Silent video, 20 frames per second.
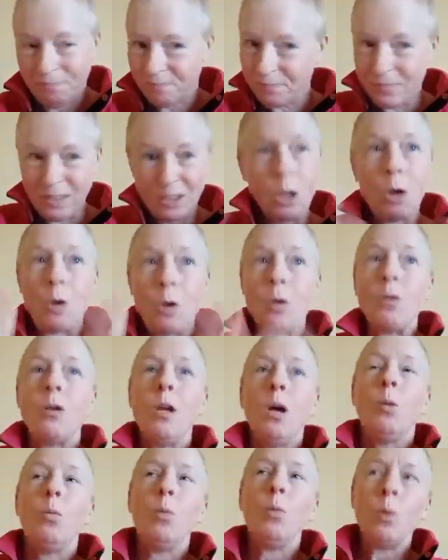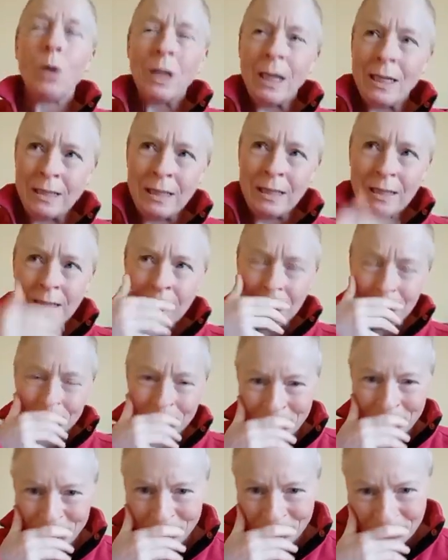So what I
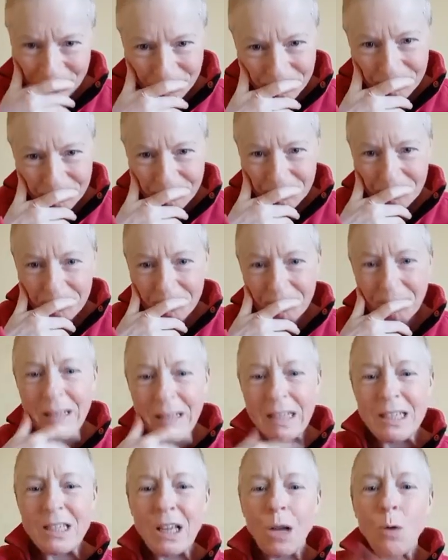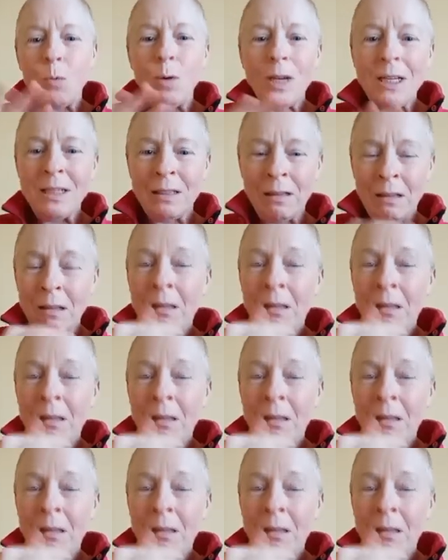did is I went,